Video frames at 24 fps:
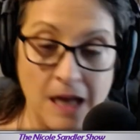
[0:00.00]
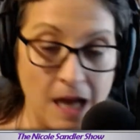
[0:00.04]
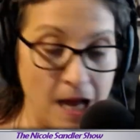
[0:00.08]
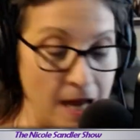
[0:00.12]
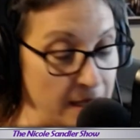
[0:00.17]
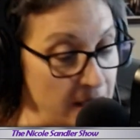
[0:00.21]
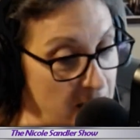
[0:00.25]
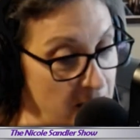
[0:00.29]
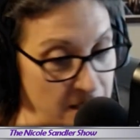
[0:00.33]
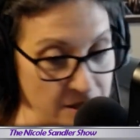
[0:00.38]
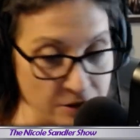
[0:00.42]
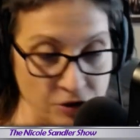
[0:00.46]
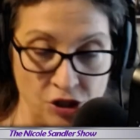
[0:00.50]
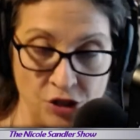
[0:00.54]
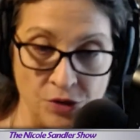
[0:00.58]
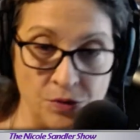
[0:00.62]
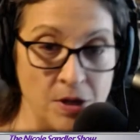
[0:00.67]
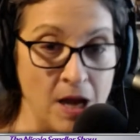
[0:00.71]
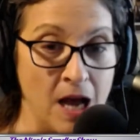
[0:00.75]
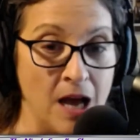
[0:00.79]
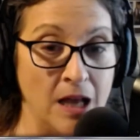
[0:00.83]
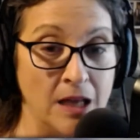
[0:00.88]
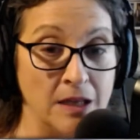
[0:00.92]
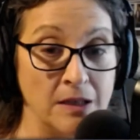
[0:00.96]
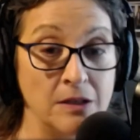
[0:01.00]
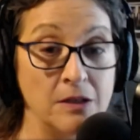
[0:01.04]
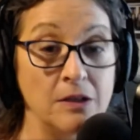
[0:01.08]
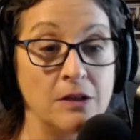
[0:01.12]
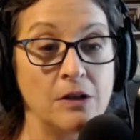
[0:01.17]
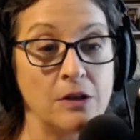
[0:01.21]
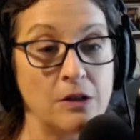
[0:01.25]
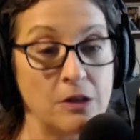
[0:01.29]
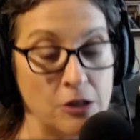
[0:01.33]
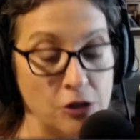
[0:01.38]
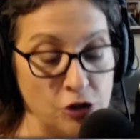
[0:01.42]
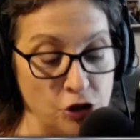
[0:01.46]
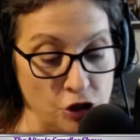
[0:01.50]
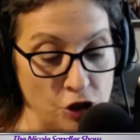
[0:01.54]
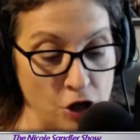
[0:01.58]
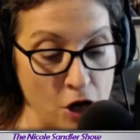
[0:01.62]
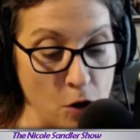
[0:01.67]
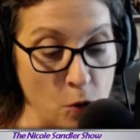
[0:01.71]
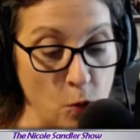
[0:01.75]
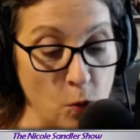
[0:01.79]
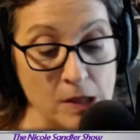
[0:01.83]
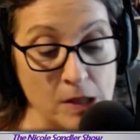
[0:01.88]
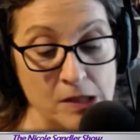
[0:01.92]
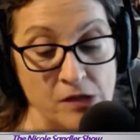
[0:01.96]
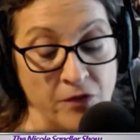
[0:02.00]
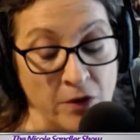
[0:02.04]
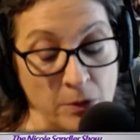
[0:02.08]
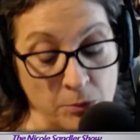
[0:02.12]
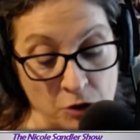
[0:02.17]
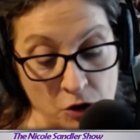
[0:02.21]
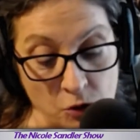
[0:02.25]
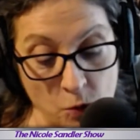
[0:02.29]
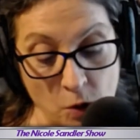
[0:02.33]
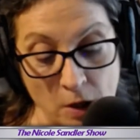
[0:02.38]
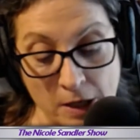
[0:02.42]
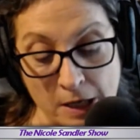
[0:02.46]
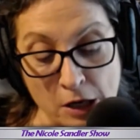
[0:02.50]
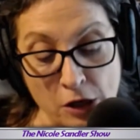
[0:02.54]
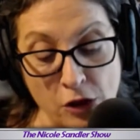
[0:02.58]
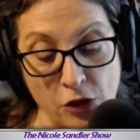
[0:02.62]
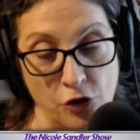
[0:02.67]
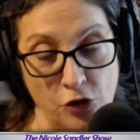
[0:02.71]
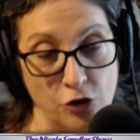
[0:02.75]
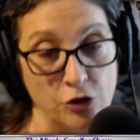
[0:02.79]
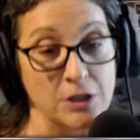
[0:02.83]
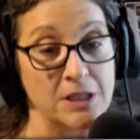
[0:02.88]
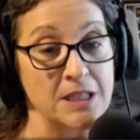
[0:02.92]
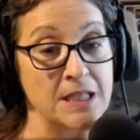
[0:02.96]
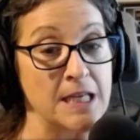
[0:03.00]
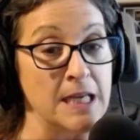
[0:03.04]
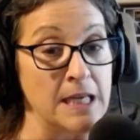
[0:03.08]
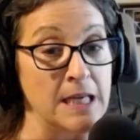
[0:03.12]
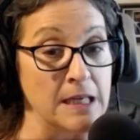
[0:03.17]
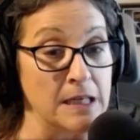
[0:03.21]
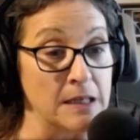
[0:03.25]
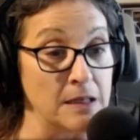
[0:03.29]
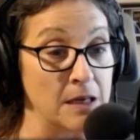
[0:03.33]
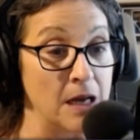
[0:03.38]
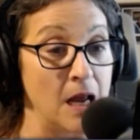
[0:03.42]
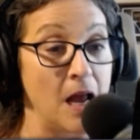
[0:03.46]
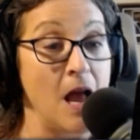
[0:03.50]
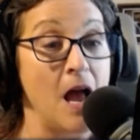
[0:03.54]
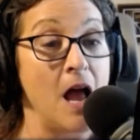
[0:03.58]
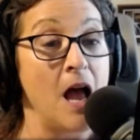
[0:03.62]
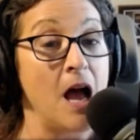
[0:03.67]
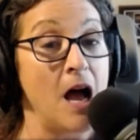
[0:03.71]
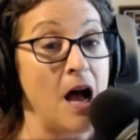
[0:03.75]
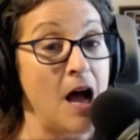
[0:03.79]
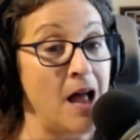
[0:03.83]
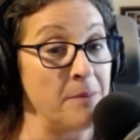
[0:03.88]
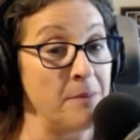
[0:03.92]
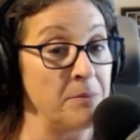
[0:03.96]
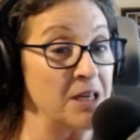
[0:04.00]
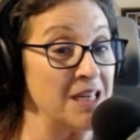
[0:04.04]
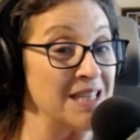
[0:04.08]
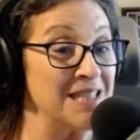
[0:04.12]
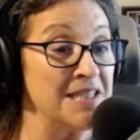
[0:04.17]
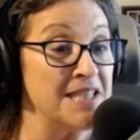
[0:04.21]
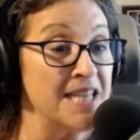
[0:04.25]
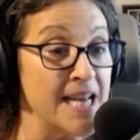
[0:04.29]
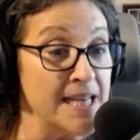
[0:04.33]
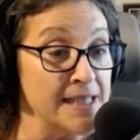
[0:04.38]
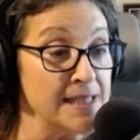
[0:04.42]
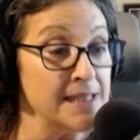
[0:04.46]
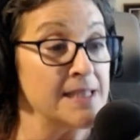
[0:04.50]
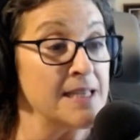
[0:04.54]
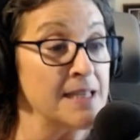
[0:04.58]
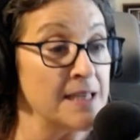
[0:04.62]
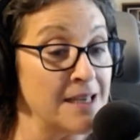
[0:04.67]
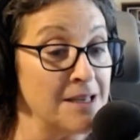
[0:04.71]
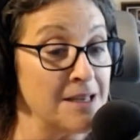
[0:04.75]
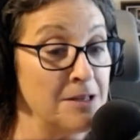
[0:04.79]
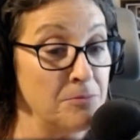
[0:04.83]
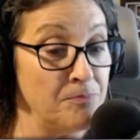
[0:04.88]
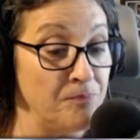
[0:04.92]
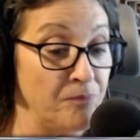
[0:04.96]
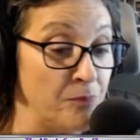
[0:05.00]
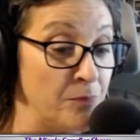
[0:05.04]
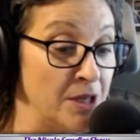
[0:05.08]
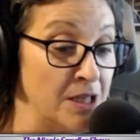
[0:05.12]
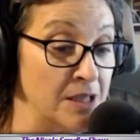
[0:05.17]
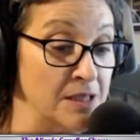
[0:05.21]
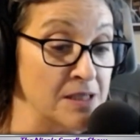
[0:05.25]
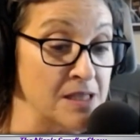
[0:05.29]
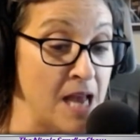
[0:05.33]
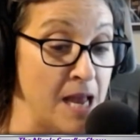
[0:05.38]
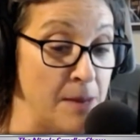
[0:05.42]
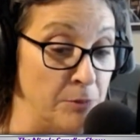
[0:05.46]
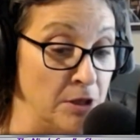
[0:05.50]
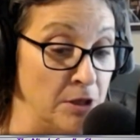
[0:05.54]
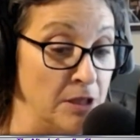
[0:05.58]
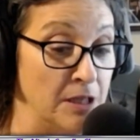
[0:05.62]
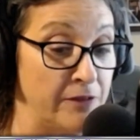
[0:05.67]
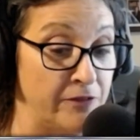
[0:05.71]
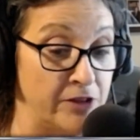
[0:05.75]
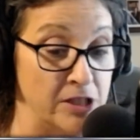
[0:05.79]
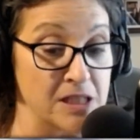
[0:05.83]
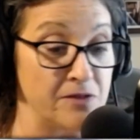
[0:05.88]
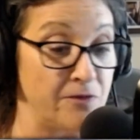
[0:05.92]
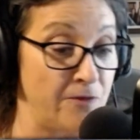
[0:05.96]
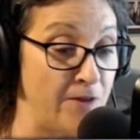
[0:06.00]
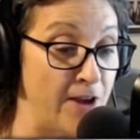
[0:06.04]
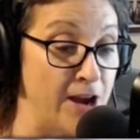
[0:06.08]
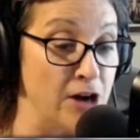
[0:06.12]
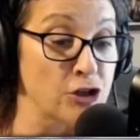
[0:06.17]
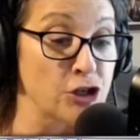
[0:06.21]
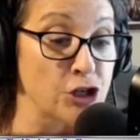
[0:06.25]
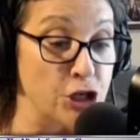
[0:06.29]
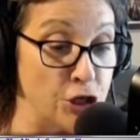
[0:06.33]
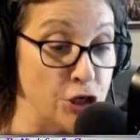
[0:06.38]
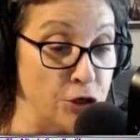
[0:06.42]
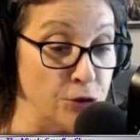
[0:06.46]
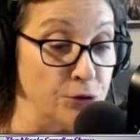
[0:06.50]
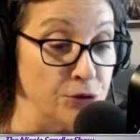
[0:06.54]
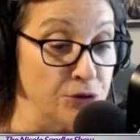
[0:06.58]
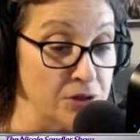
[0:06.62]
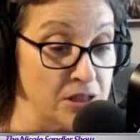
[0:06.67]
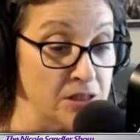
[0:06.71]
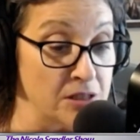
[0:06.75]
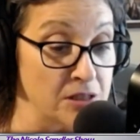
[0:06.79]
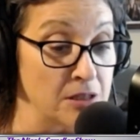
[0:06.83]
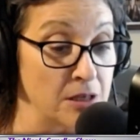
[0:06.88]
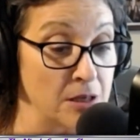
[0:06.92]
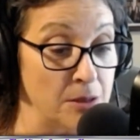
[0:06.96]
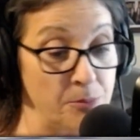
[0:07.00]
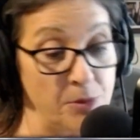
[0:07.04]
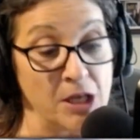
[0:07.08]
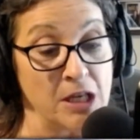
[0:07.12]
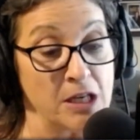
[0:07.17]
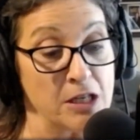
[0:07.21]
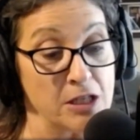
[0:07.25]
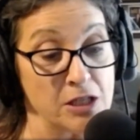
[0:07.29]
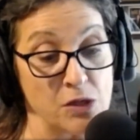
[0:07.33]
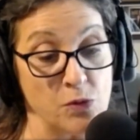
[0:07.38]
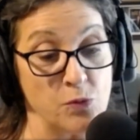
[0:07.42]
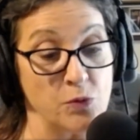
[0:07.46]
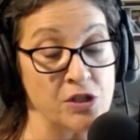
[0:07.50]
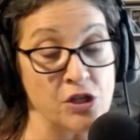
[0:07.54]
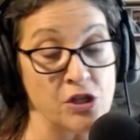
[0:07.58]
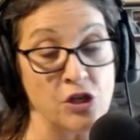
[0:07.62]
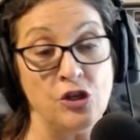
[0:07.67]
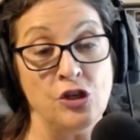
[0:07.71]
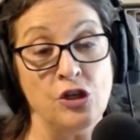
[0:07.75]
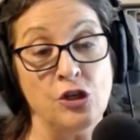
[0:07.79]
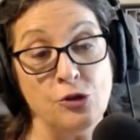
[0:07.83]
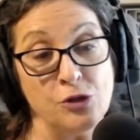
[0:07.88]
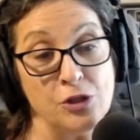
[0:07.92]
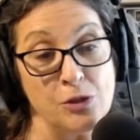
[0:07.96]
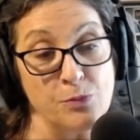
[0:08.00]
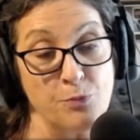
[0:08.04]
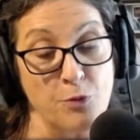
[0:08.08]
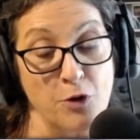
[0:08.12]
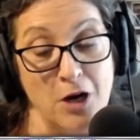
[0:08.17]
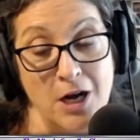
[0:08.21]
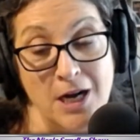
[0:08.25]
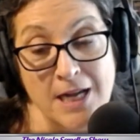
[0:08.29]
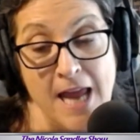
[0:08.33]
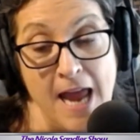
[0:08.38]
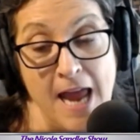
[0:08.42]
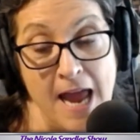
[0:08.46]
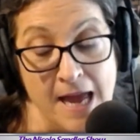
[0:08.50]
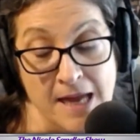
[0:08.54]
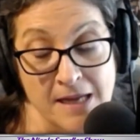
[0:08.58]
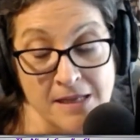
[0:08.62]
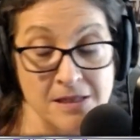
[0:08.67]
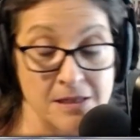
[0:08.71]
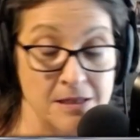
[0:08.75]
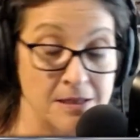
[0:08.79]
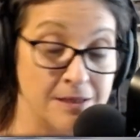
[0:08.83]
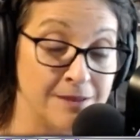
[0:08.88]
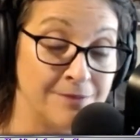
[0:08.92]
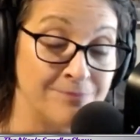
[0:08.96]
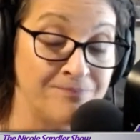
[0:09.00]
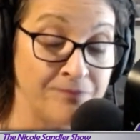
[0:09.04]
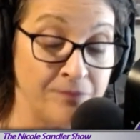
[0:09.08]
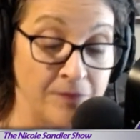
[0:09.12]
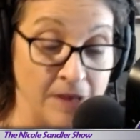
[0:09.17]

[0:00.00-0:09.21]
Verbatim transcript: I kid you not, the show was from 2013. I'm contesting it because I believe it's fair use because it was a news broadcast.